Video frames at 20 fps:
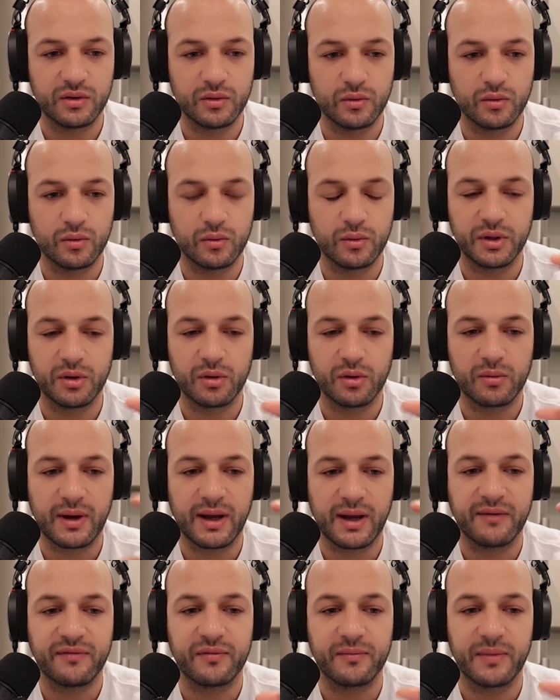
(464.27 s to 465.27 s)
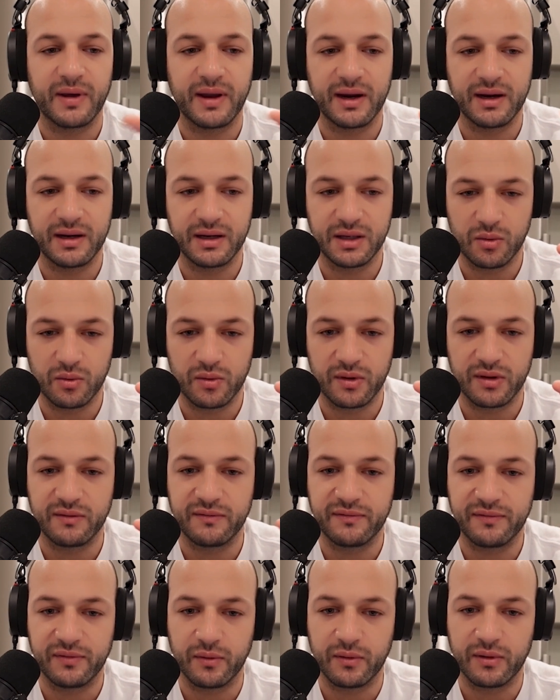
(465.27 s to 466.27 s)
when you arrived from Haiti, you were in
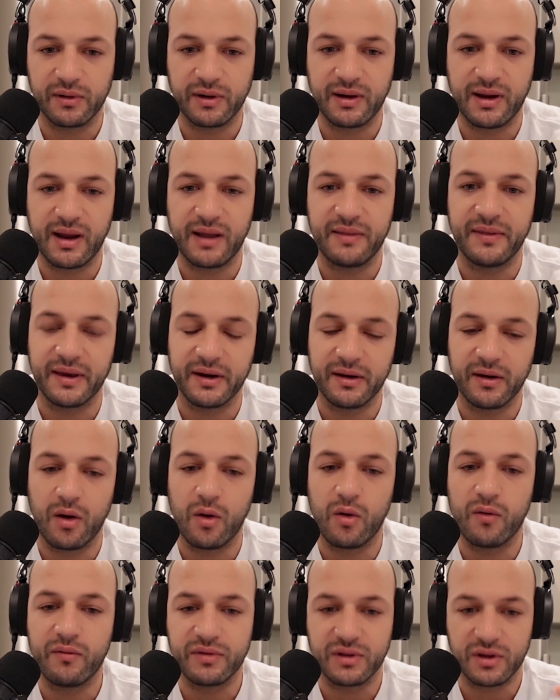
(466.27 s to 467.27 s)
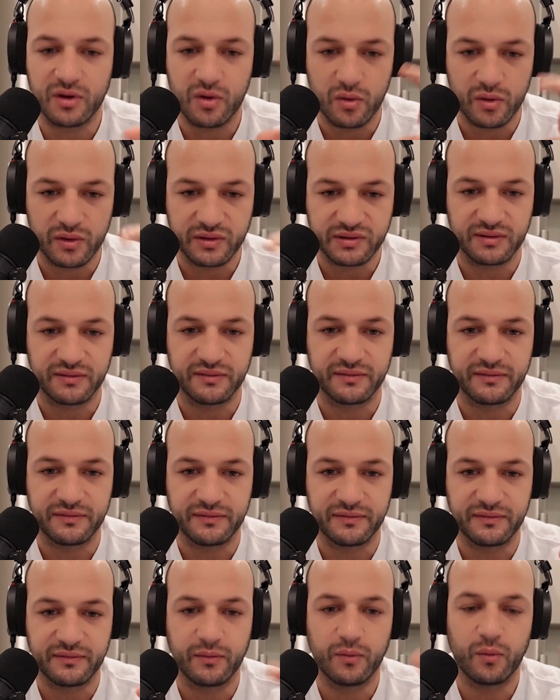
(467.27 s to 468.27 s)
Florida, and then over the course
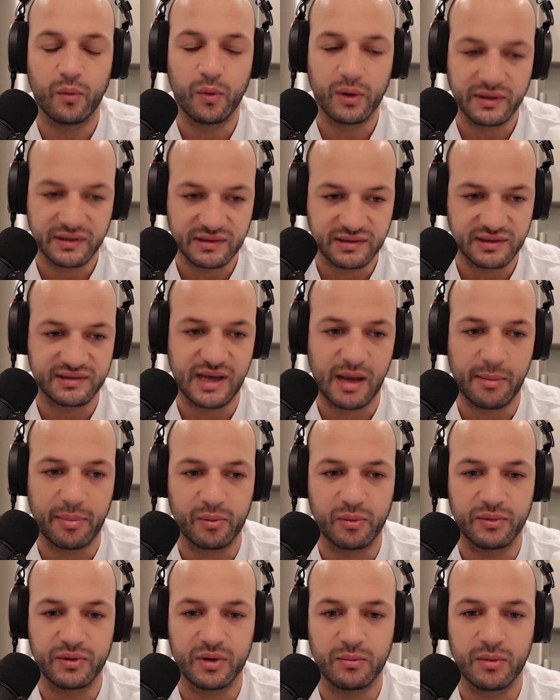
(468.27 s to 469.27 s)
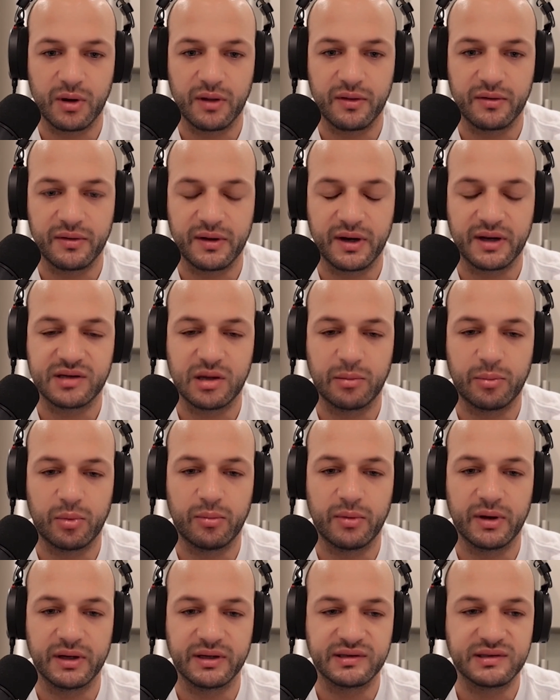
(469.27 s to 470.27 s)
of, once this happened with your mother, the next couple of
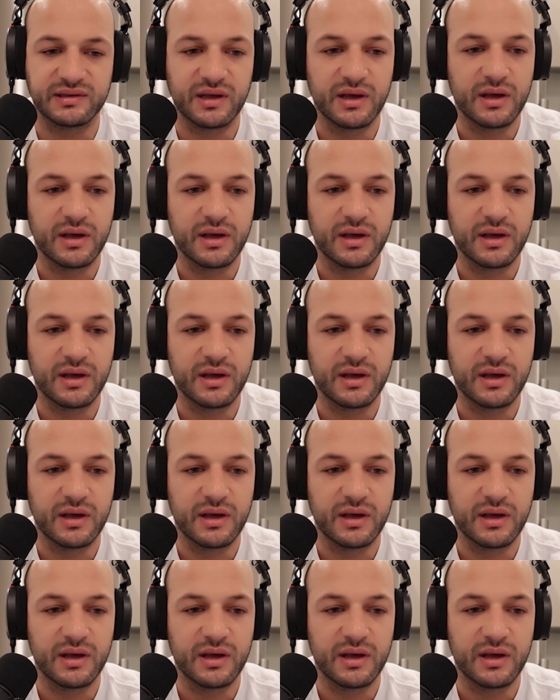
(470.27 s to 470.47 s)
months,